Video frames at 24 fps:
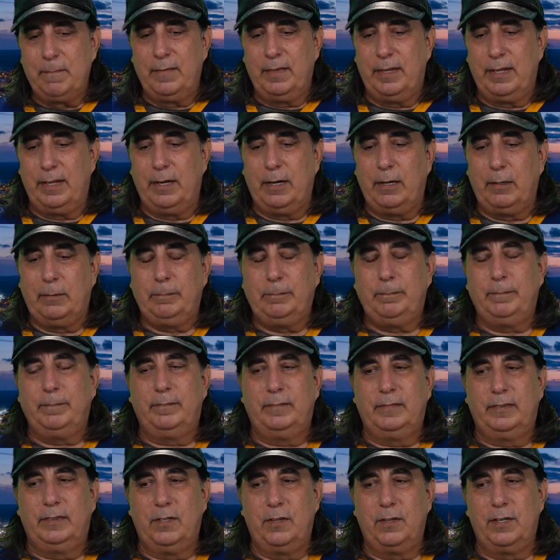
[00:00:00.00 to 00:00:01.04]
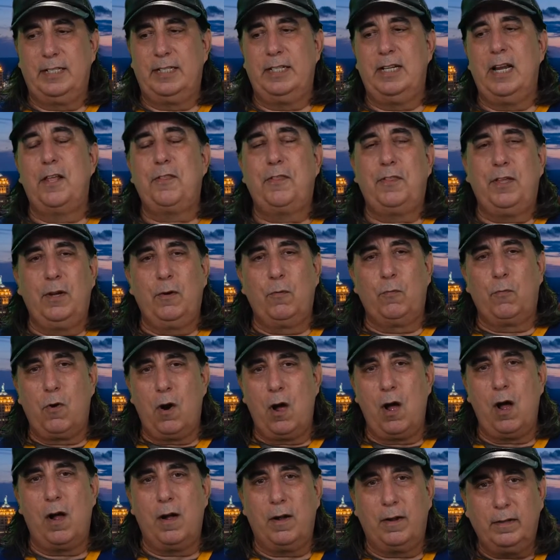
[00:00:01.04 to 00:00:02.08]
you know, there is nothing
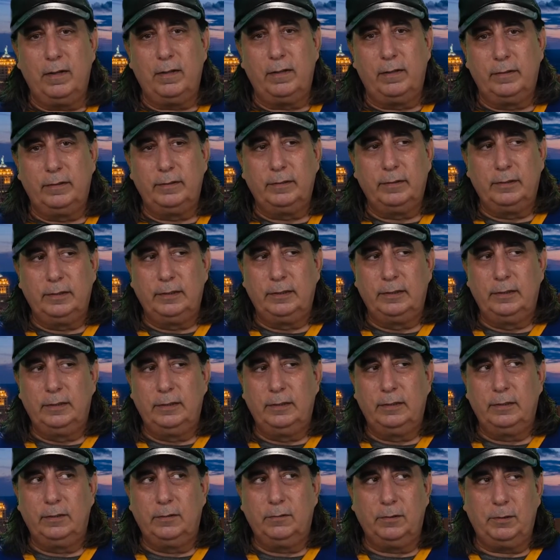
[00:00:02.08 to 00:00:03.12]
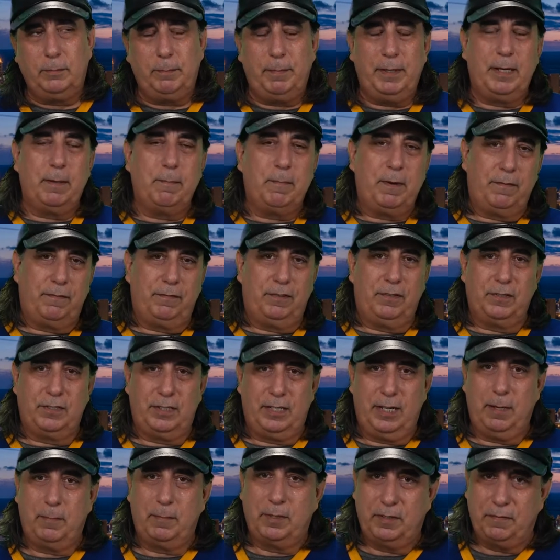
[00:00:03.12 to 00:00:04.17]
wrong with being a Buffalo
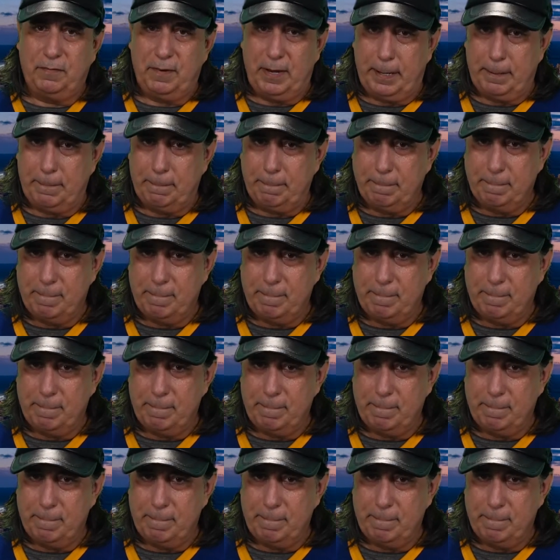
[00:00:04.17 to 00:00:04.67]
Sabres fan.